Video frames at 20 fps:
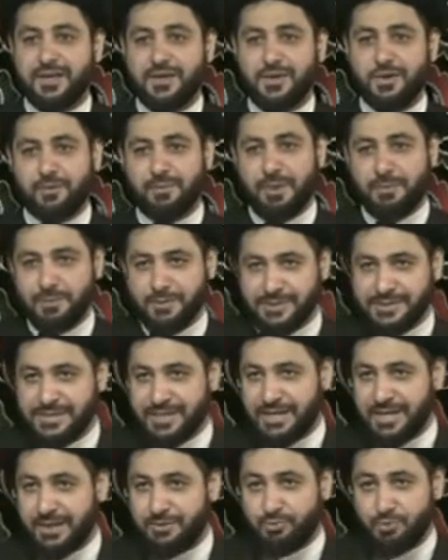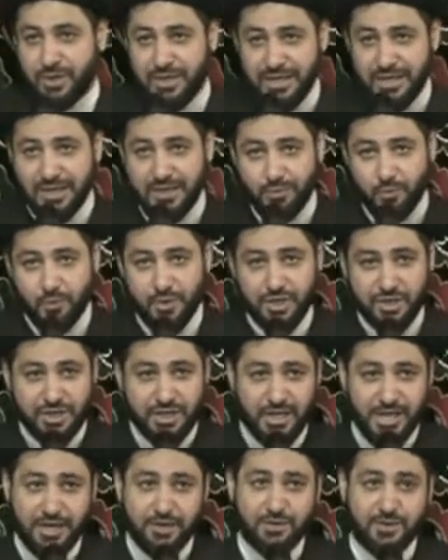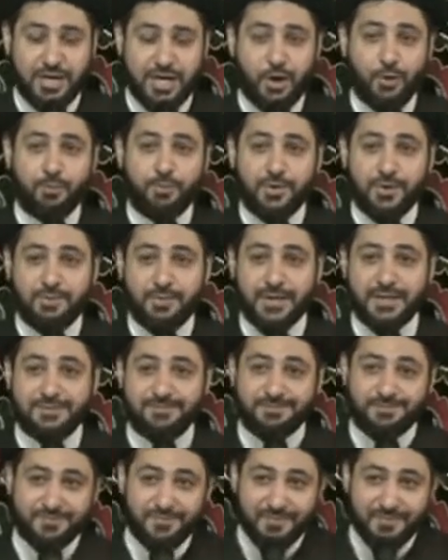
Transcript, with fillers: You know, Hussein, I really wish that I could help you, but